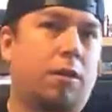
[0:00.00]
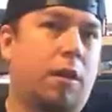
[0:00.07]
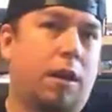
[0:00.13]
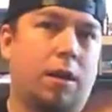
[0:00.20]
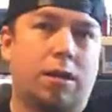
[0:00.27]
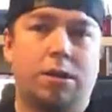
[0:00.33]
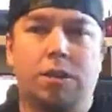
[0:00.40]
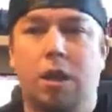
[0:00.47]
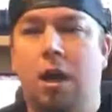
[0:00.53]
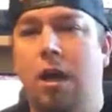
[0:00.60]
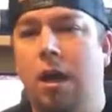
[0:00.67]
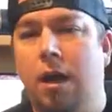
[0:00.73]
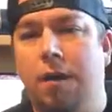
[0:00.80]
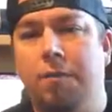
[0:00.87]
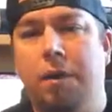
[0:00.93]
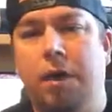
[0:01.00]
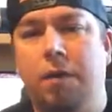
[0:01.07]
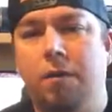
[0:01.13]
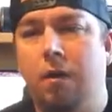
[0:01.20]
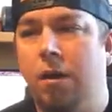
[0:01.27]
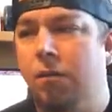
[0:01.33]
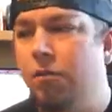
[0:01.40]
got a job at
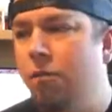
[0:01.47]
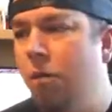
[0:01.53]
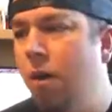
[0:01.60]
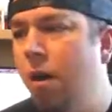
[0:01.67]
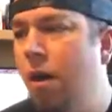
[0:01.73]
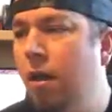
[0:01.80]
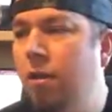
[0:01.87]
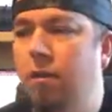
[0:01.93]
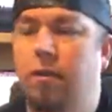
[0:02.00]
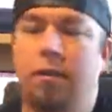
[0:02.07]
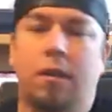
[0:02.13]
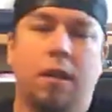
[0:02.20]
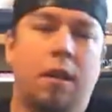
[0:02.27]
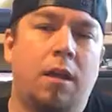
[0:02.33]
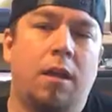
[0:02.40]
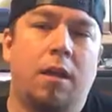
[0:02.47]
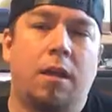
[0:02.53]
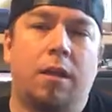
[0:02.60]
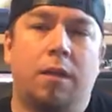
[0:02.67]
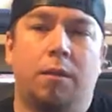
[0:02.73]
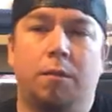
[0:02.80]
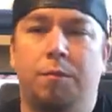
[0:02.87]
a restaurant, and
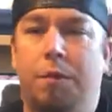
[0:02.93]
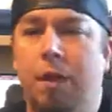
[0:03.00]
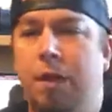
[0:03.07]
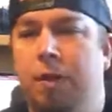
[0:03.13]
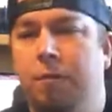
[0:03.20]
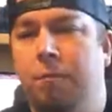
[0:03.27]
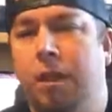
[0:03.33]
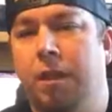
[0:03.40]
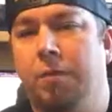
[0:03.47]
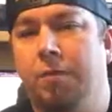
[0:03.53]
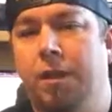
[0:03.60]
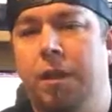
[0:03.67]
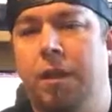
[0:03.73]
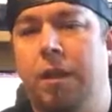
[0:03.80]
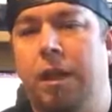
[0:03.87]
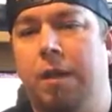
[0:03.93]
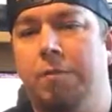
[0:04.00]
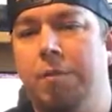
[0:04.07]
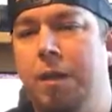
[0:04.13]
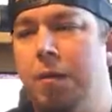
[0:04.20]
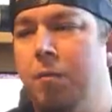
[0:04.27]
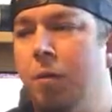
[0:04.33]
they were paying me like
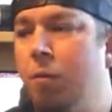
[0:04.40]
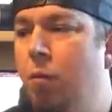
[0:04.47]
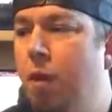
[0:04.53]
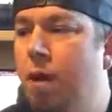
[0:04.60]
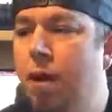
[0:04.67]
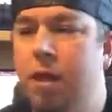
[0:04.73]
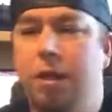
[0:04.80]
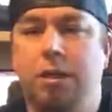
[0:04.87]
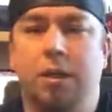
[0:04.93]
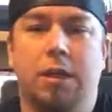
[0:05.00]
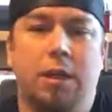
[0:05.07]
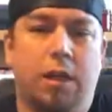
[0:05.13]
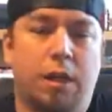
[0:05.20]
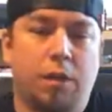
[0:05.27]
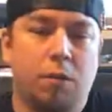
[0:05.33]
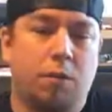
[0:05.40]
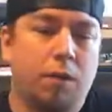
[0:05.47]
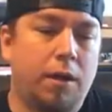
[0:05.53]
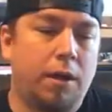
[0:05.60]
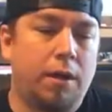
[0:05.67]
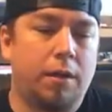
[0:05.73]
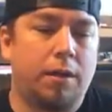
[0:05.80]
minimum wage, and then I
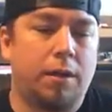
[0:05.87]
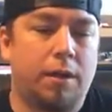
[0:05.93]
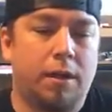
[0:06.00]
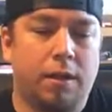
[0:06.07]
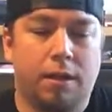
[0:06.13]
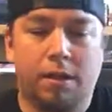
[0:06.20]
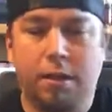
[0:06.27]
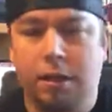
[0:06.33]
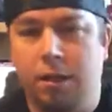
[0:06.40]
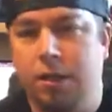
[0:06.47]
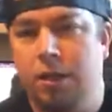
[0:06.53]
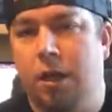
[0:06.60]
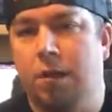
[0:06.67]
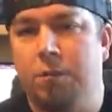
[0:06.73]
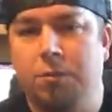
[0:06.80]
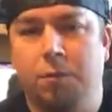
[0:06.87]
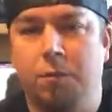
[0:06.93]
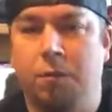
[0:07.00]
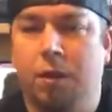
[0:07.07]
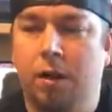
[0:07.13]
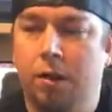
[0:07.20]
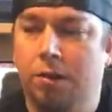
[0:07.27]
quit and then got a job
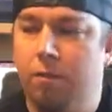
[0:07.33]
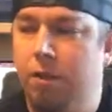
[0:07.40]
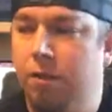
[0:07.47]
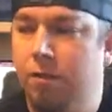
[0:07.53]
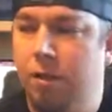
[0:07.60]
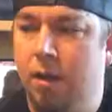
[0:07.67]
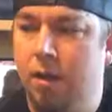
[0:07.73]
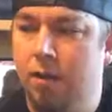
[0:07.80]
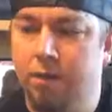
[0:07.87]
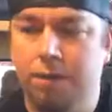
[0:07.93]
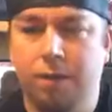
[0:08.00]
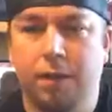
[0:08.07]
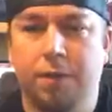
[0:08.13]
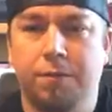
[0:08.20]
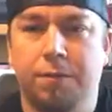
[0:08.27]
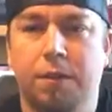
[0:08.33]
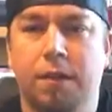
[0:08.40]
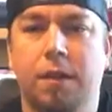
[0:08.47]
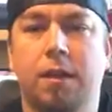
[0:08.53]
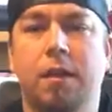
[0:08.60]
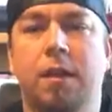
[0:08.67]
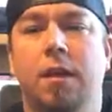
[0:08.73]
somewhere else that's kind of
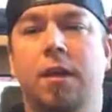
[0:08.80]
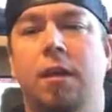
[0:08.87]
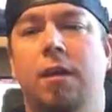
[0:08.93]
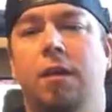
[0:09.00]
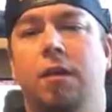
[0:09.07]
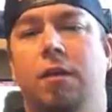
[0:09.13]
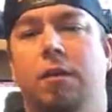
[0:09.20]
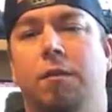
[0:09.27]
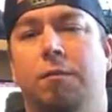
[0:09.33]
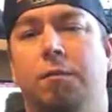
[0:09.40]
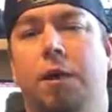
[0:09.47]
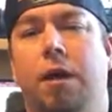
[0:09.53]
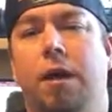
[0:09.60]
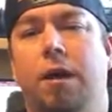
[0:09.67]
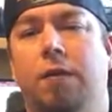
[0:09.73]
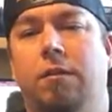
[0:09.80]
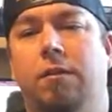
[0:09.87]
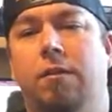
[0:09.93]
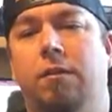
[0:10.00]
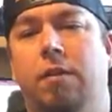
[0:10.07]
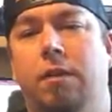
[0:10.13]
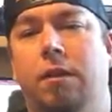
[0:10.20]
iffy. But